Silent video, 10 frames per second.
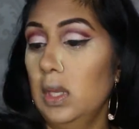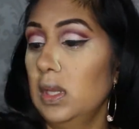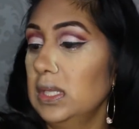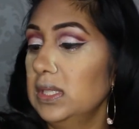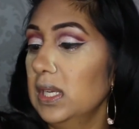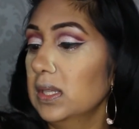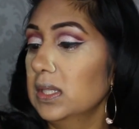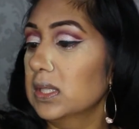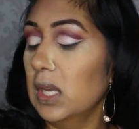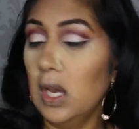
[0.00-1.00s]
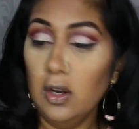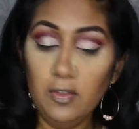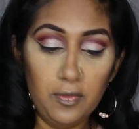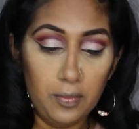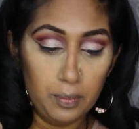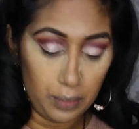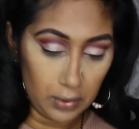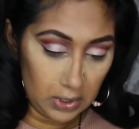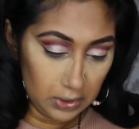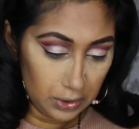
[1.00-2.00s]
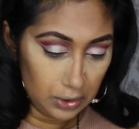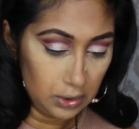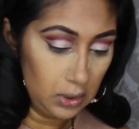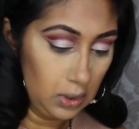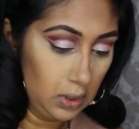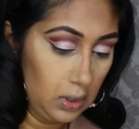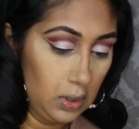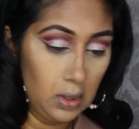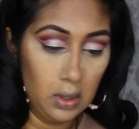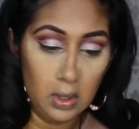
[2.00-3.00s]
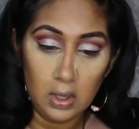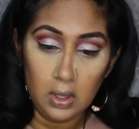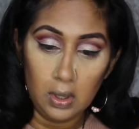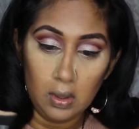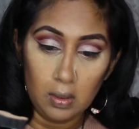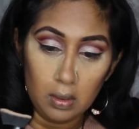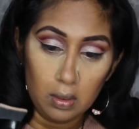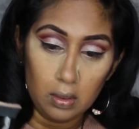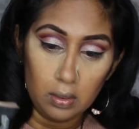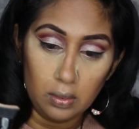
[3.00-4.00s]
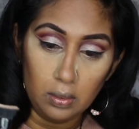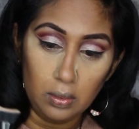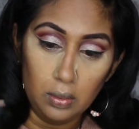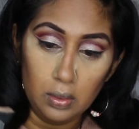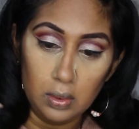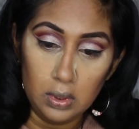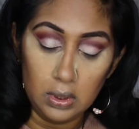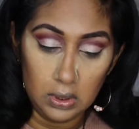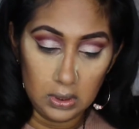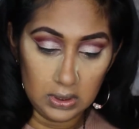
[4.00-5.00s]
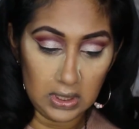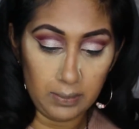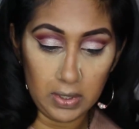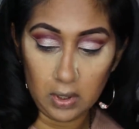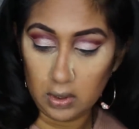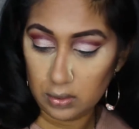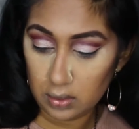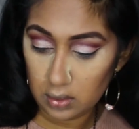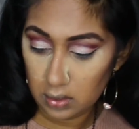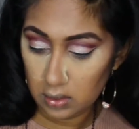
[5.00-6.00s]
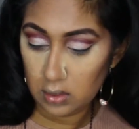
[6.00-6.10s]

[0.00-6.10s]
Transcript: And taking this e.l.f. brush, I'm going to set my contour.